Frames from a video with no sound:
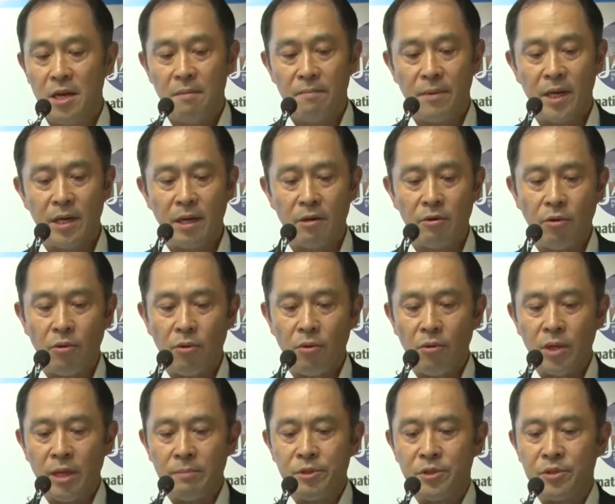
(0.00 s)
But
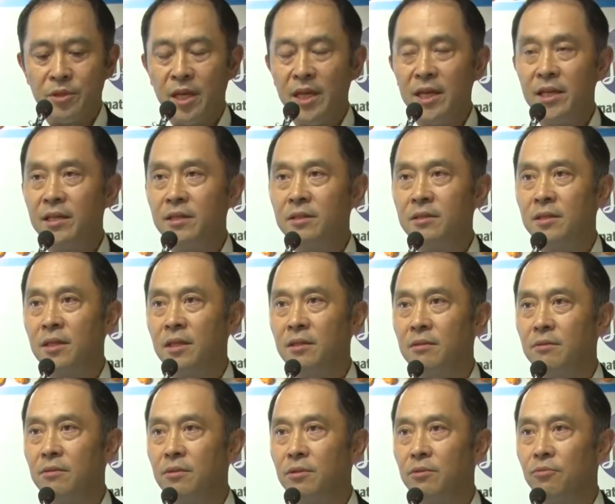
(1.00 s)
all I'm saying is that
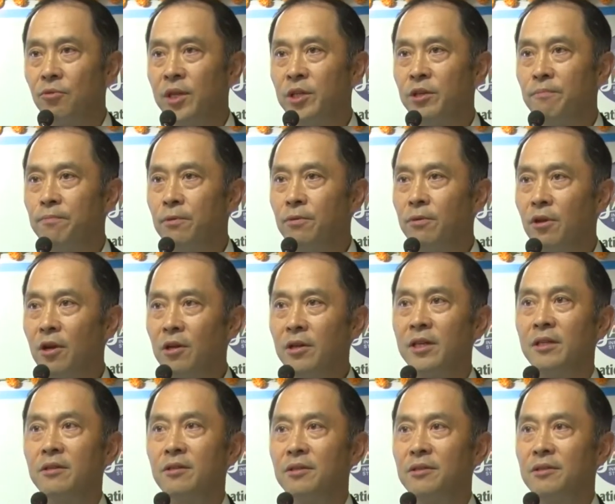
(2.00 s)
when you plot
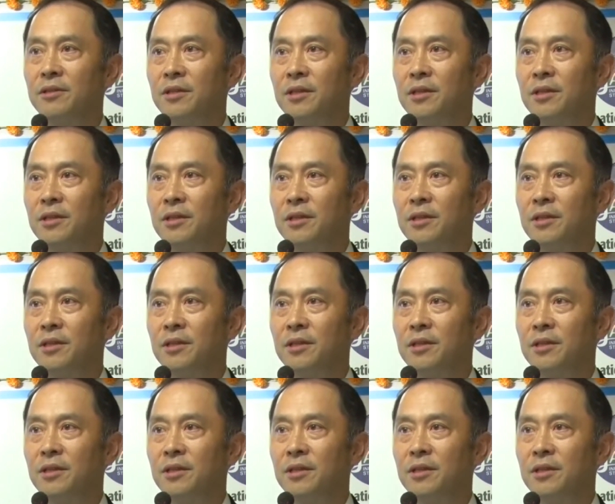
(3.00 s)
it,